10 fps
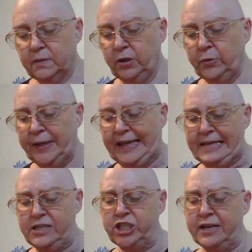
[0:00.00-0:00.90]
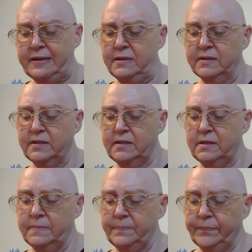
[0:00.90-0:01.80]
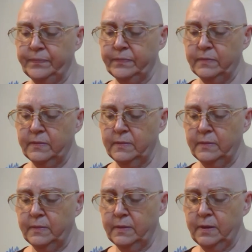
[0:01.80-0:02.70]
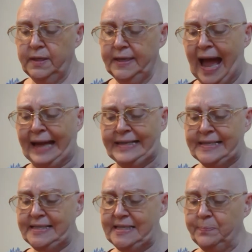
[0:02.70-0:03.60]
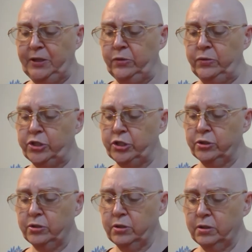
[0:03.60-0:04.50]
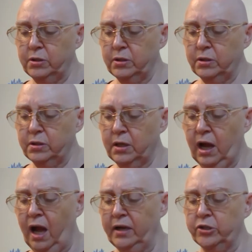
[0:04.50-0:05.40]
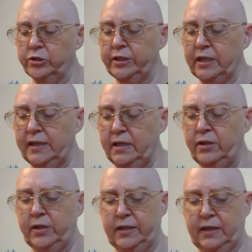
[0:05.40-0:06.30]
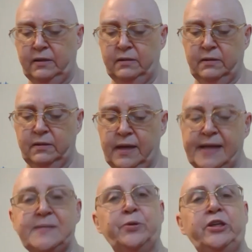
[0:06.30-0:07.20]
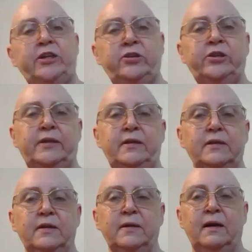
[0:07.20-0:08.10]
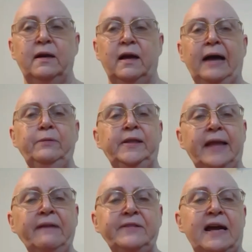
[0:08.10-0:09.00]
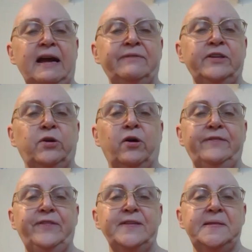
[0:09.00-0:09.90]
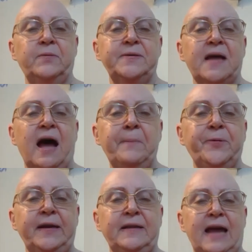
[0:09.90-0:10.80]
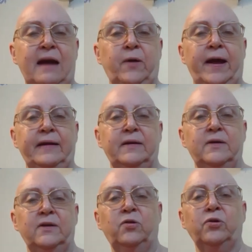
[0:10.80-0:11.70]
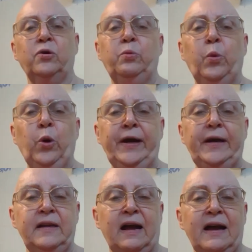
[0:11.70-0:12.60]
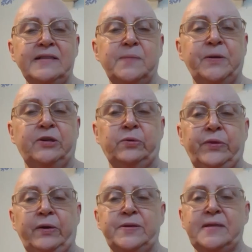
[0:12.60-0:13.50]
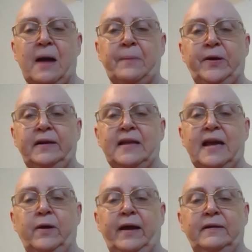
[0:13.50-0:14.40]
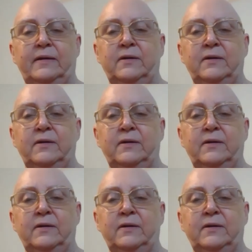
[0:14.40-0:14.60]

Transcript: cohesion, non-dispute, concord, and unity. That's pretty good. I would love to have an office that was operating that way, or a ward in the hospital that was operating that way,